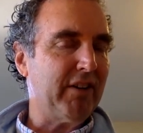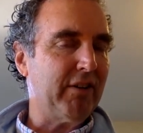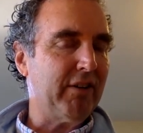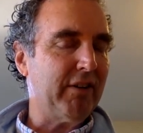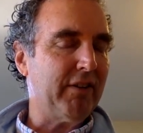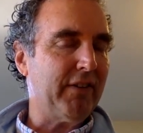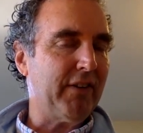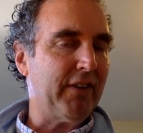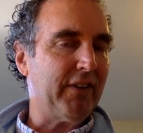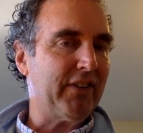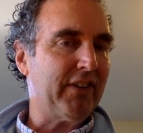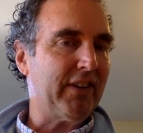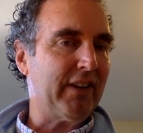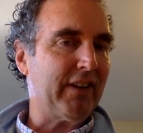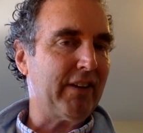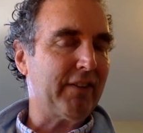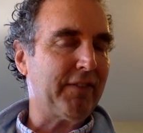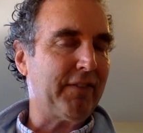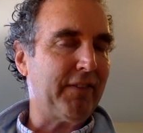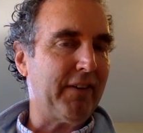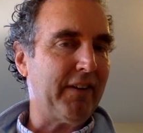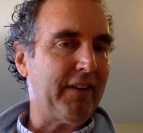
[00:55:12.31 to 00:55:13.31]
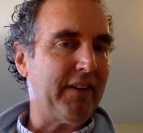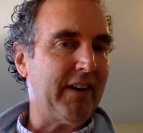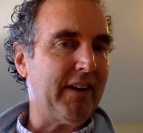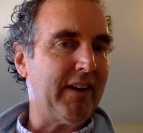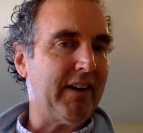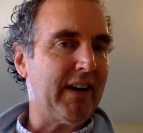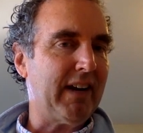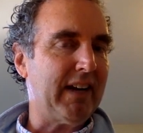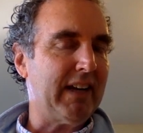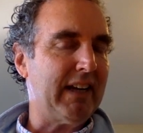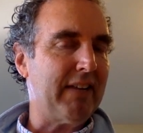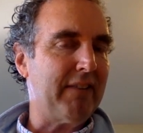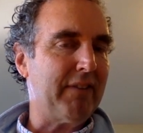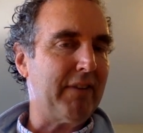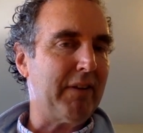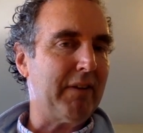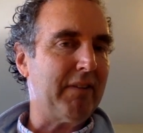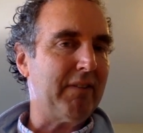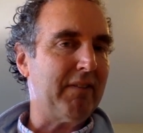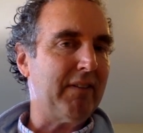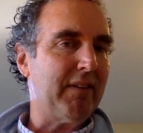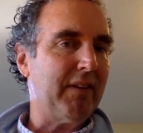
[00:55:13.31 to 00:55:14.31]
universities further and
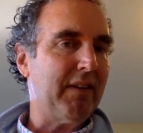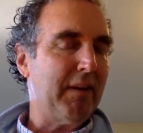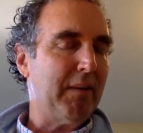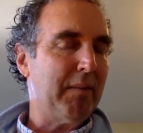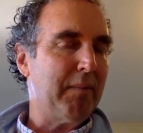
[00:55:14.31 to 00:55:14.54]
even